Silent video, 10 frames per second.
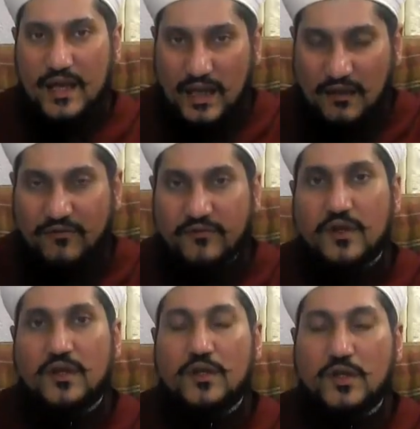if
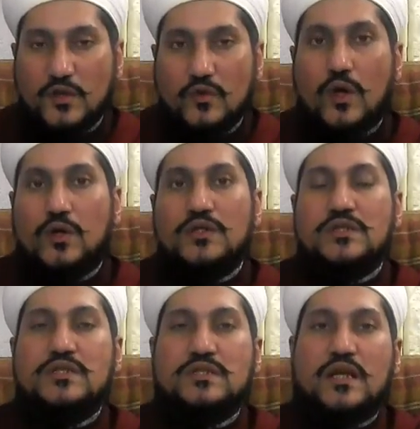you are
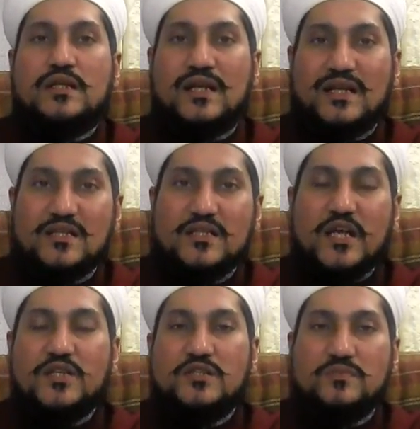going to say that
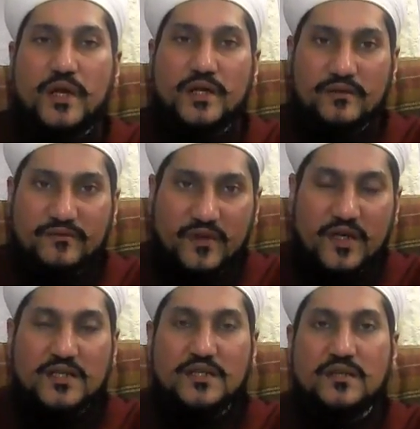injections break the
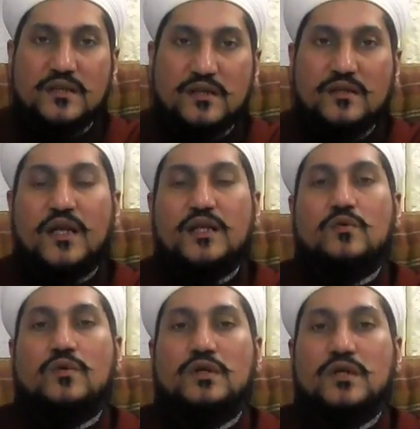fast, then
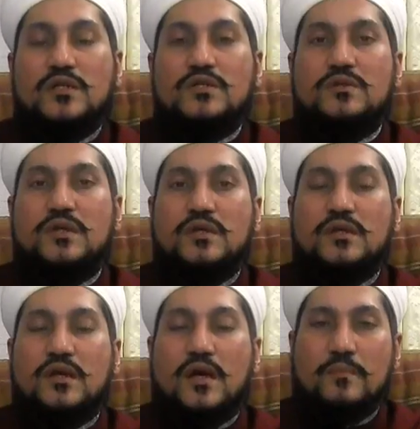you would need to
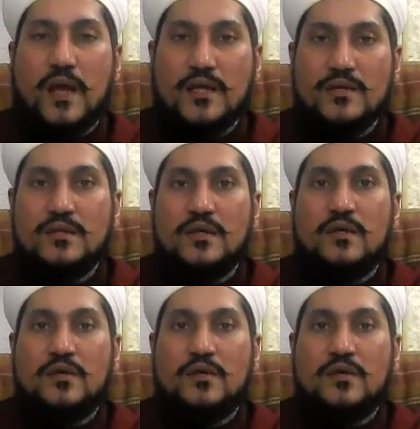either amend,